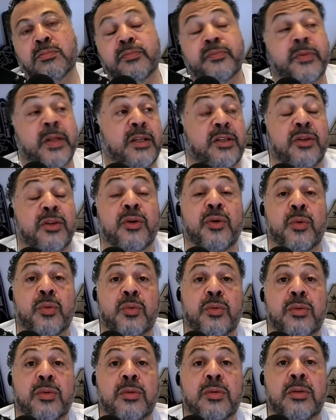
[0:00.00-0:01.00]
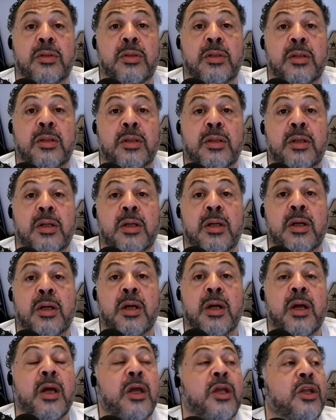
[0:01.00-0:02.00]
They do.
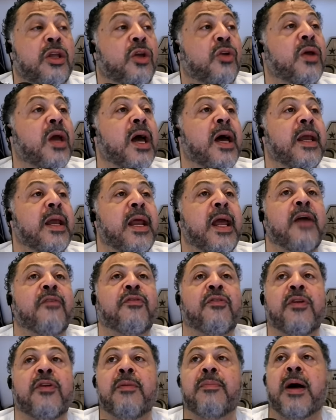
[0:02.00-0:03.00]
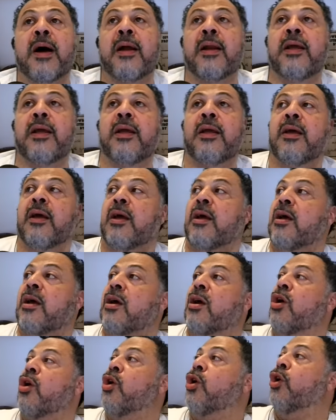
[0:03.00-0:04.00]
You got everybody
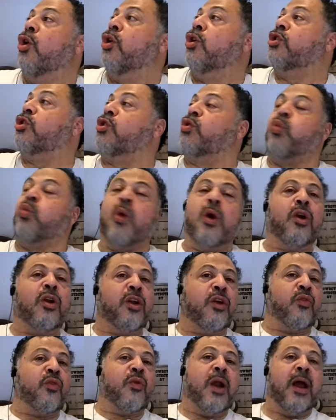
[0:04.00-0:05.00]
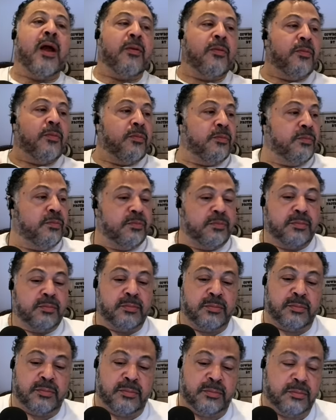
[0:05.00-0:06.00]
swirling. You suck.
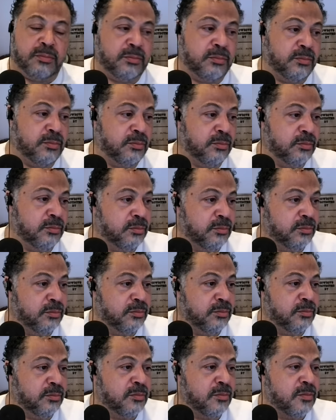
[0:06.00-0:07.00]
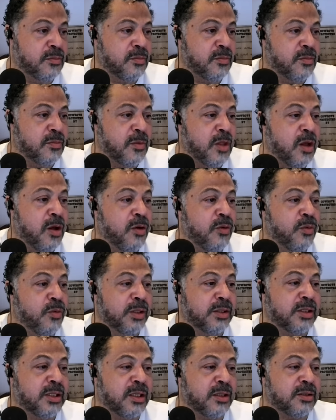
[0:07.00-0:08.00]
I've been telling you all season, Philly. Shit
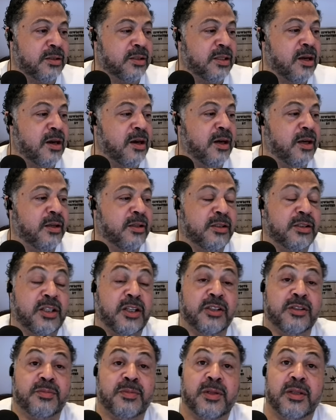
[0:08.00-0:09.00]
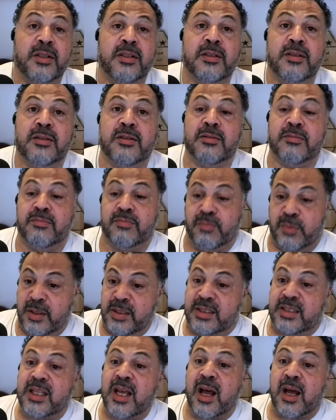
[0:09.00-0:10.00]
on you. Right, excuse me. We
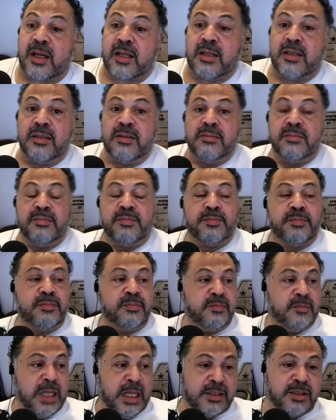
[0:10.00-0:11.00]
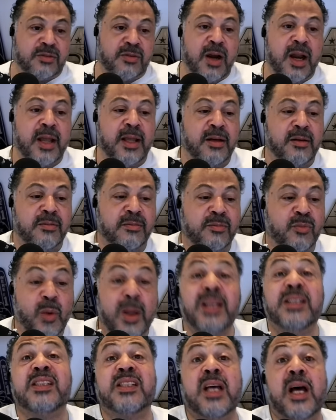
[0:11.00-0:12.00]
suck. That's right.
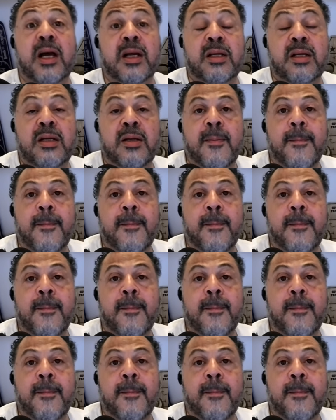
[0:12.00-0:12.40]
We suck.